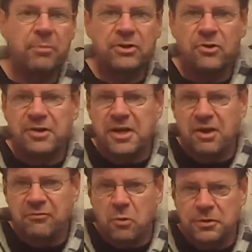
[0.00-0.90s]
but not in
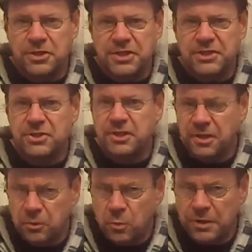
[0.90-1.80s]
enough quantity to
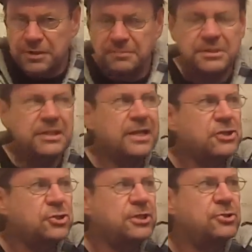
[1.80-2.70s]
kill one
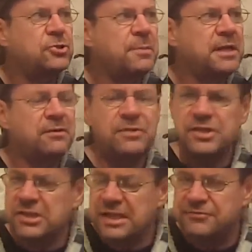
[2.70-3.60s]
unless you eat too many of
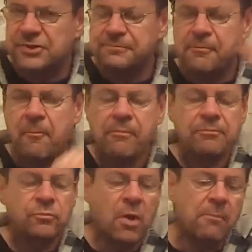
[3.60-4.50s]
these leaves.
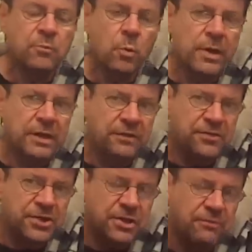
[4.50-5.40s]
One
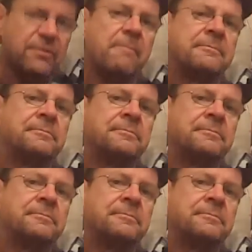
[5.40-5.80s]
leaf is enough.